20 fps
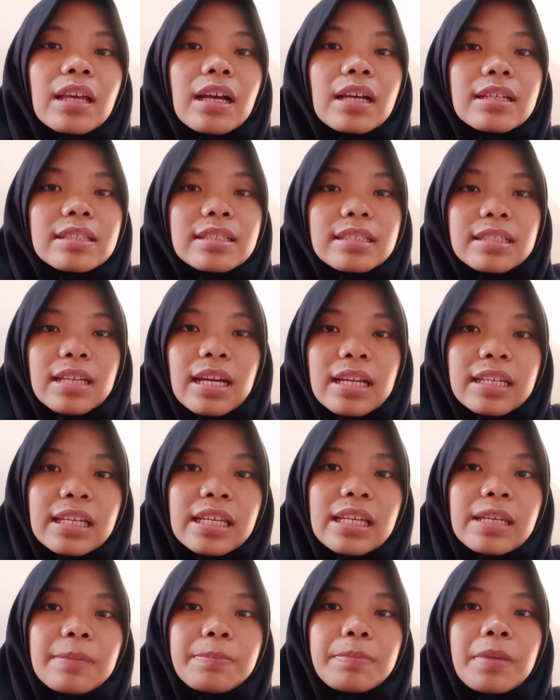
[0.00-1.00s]
a
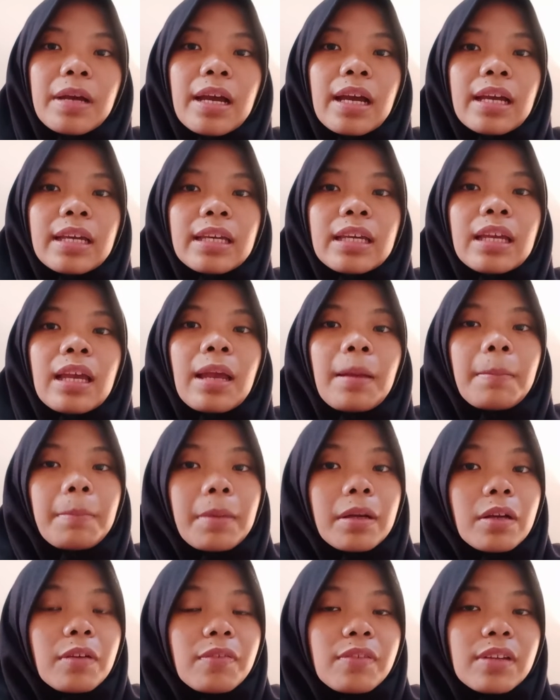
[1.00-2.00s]
study by
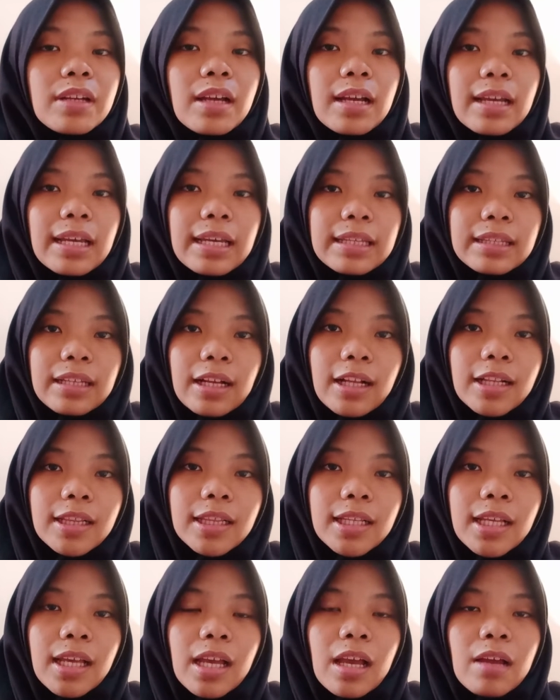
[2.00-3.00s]
Padovinak et
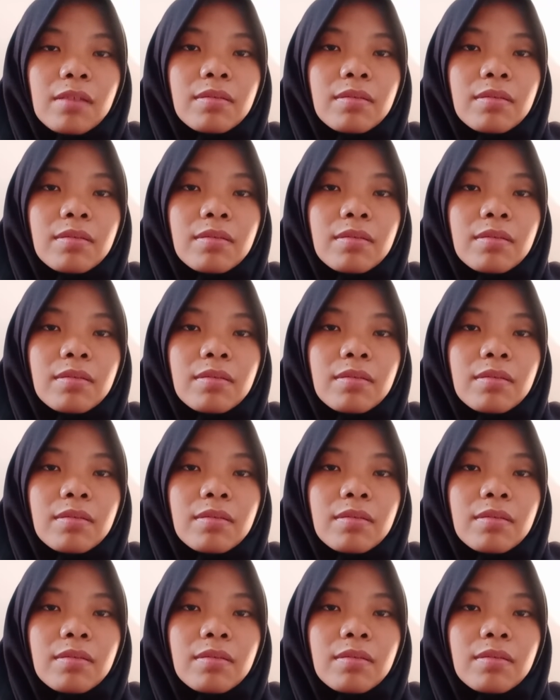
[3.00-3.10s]
al.